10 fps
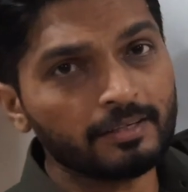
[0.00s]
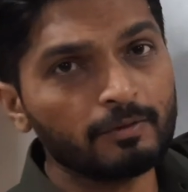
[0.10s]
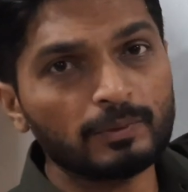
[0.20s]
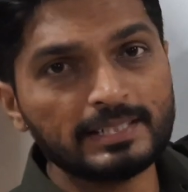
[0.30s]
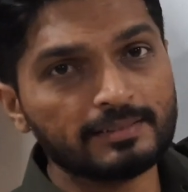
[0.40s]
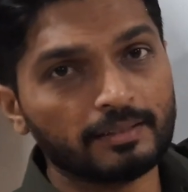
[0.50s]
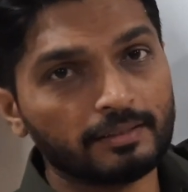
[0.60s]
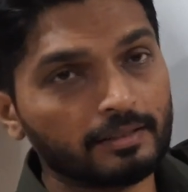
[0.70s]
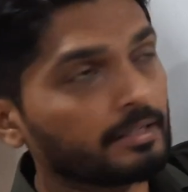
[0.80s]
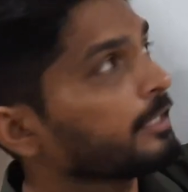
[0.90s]
Three words are
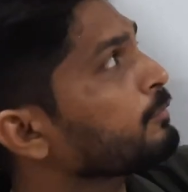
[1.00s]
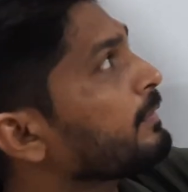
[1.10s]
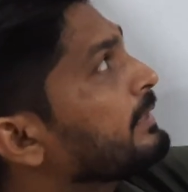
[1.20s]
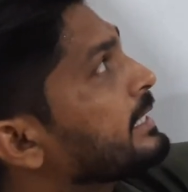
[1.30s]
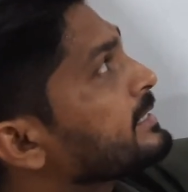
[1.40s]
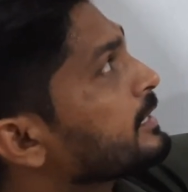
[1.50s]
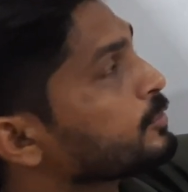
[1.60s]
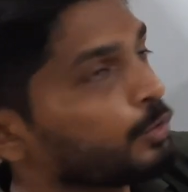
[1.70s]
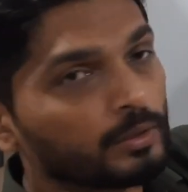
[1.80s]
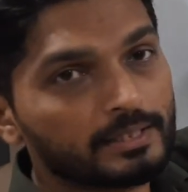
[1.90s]
there. Getting, we will
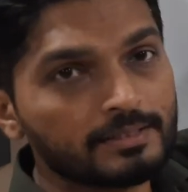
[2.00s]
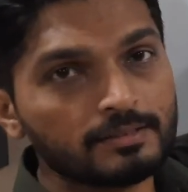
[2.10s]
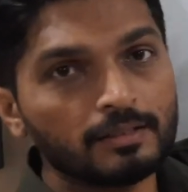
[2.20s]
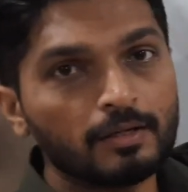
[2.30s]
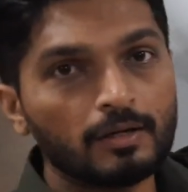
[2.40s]
discuss all these